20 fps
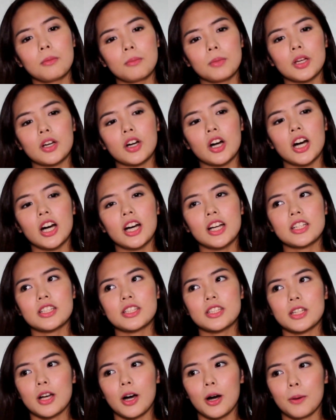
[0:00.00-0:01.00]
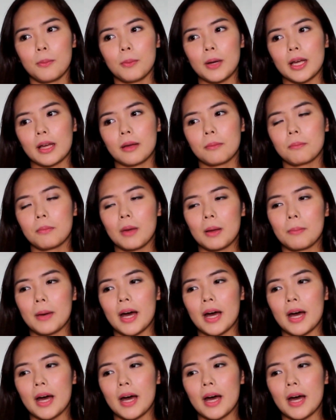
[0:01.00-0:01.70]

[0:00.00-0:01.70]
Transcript: because uh, my, my